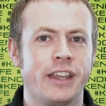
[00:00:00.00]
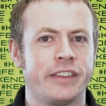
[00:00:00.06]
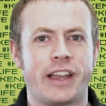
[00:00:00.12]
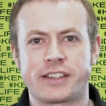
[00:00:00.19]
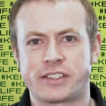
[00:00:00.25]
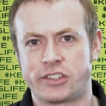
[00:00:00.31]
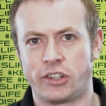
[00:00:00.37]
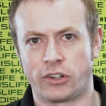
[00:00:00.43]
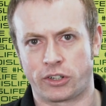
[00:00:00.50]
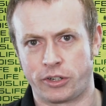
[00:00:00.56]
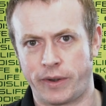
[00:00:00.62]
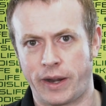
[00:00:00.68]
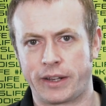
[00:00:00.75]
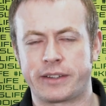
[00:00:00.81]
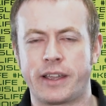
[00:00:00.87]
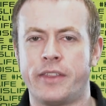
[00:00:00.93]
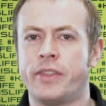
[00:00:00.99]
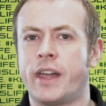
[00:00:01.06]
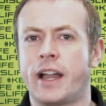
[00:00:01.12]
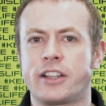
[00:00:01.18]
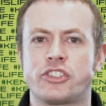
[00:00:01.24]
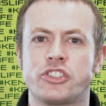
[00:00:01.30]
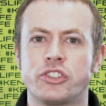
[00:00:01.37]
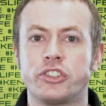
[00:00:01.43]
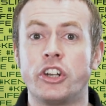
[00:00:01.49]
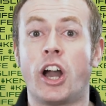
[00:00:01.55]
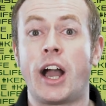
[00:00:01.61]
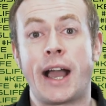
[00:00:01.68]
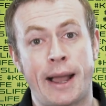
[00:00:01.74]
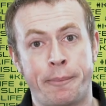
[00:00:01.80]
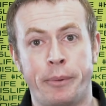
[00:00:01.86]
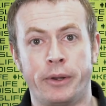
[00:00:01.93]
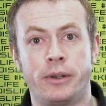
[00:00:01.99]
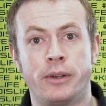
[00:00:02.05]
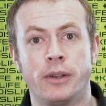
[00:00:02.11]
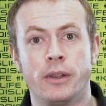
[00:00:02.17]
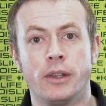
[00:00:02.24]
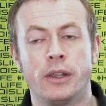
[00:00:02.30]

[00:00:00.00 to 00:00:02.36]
That's not correct, and that should not happen.